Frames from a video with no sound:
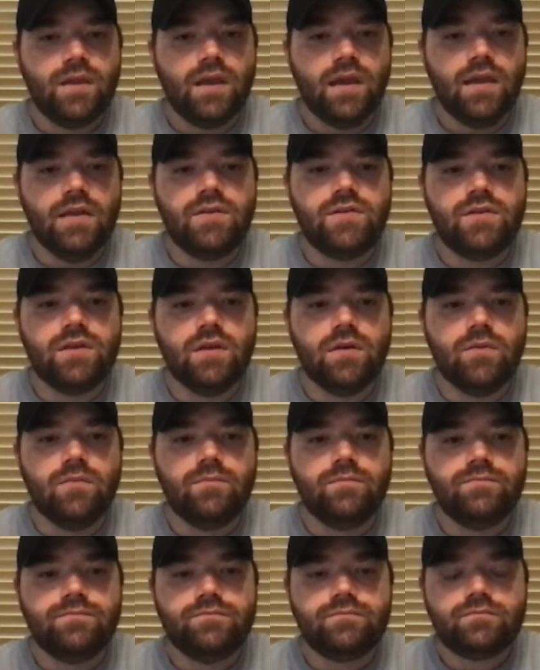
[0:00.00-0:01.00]
And
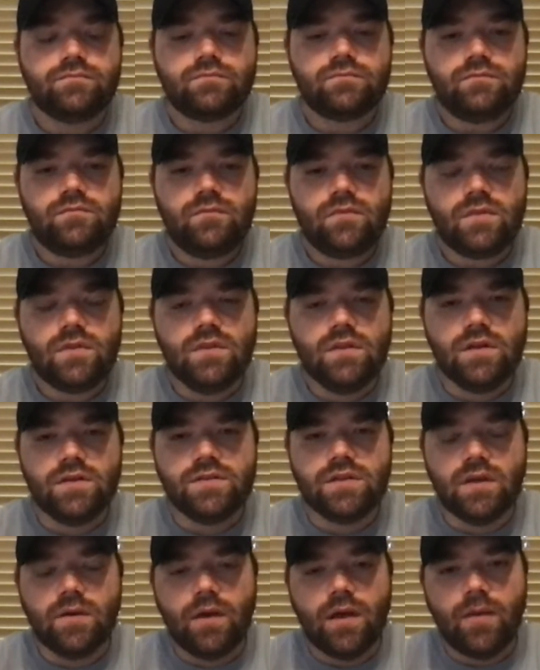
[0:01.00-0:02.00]
so
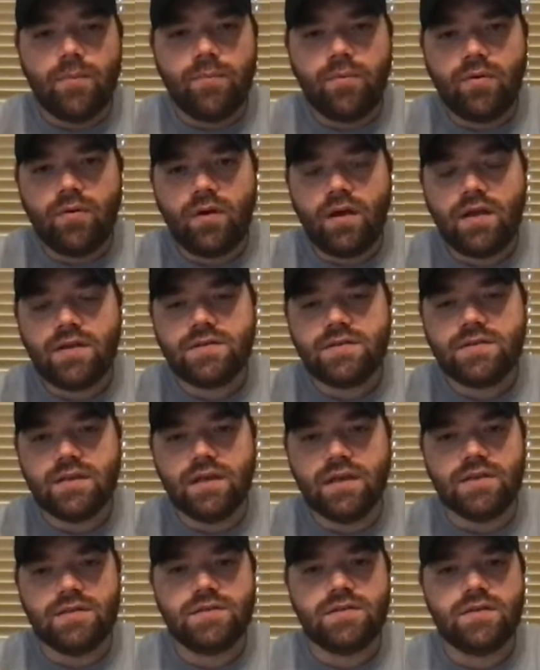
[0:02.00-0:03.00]
there's a
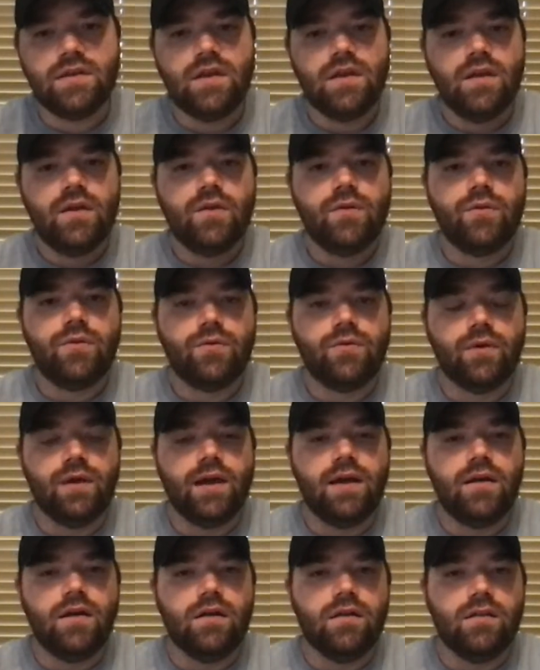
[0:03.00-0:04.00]
process
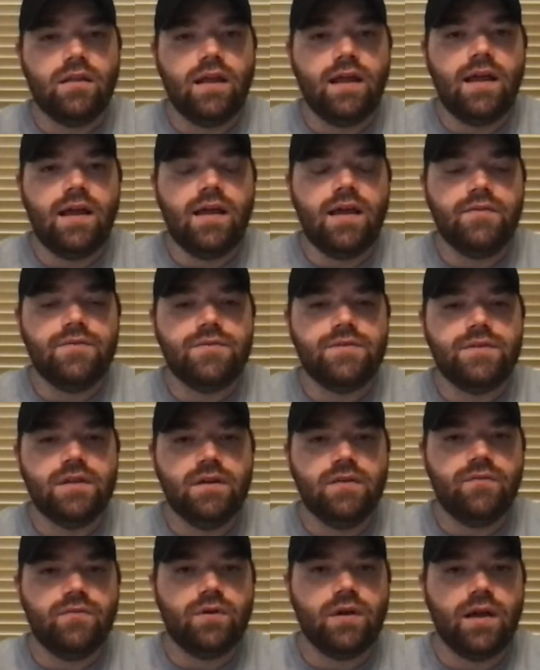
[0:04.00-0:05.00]
throughout our lives that
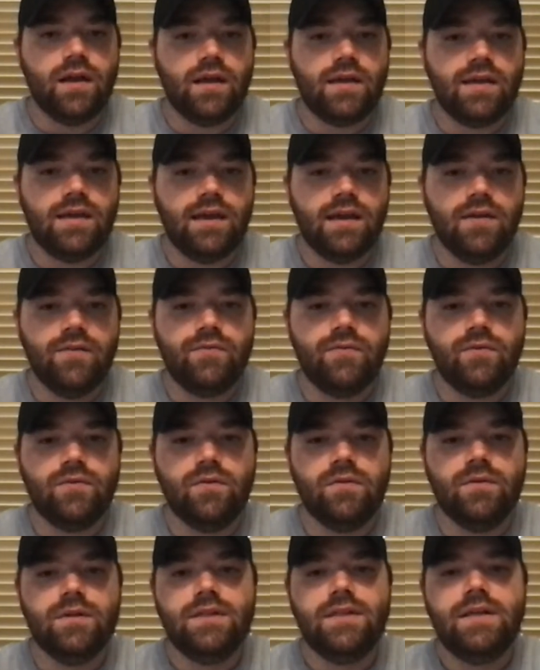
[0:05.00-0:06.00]
if we're not
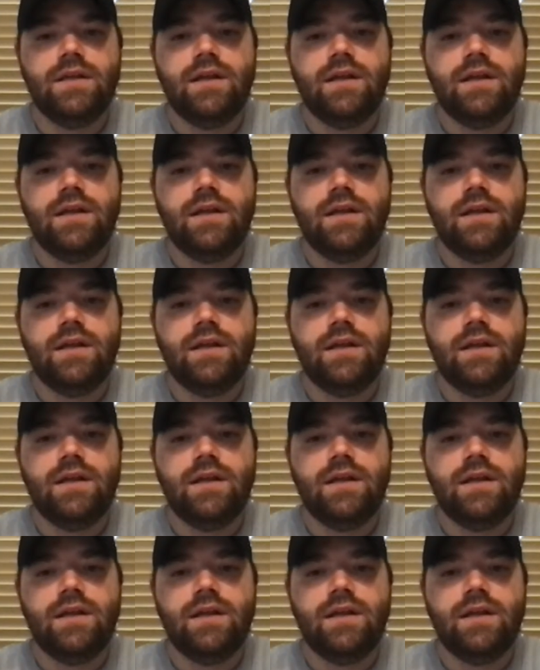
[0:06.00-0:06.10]
careful,